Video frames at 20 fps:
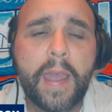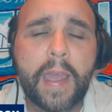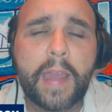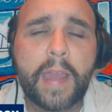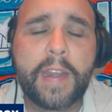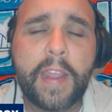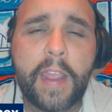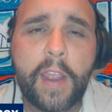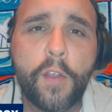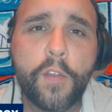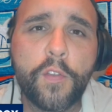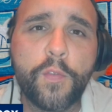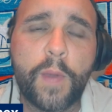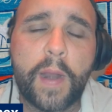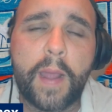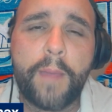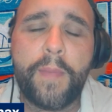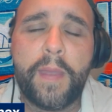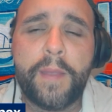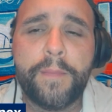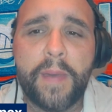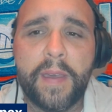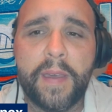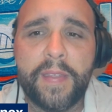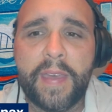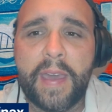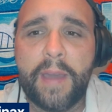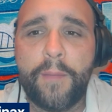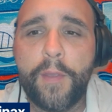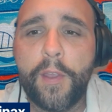And here's what I mean by
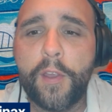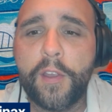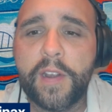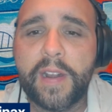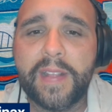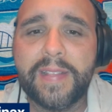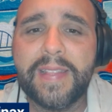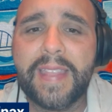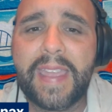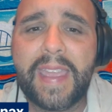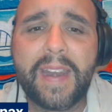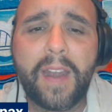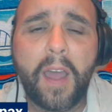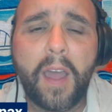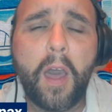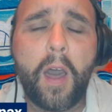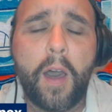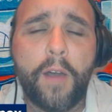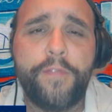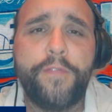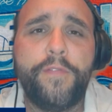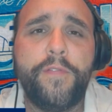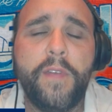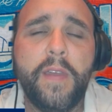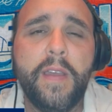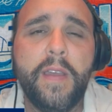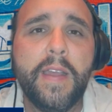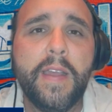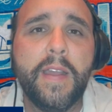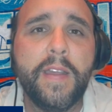that. We are going to lead off
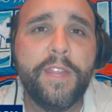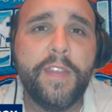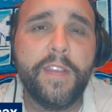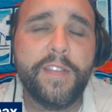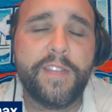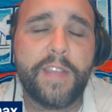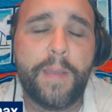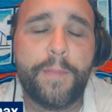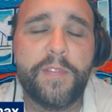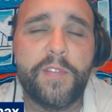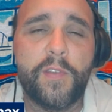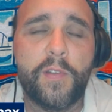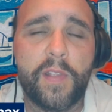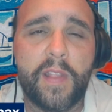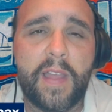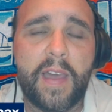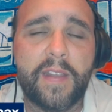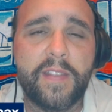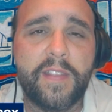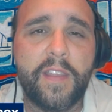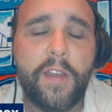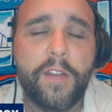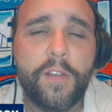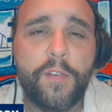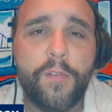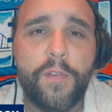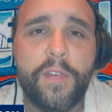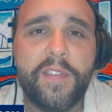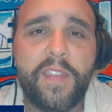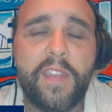this episode of Locked
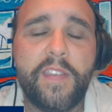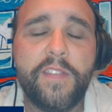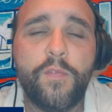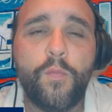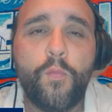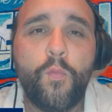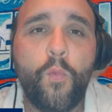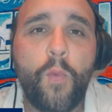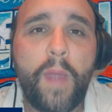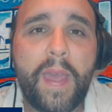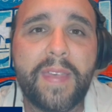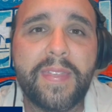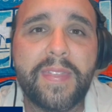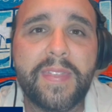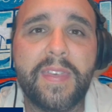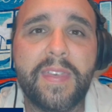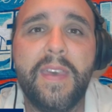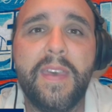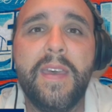On Grizzlies with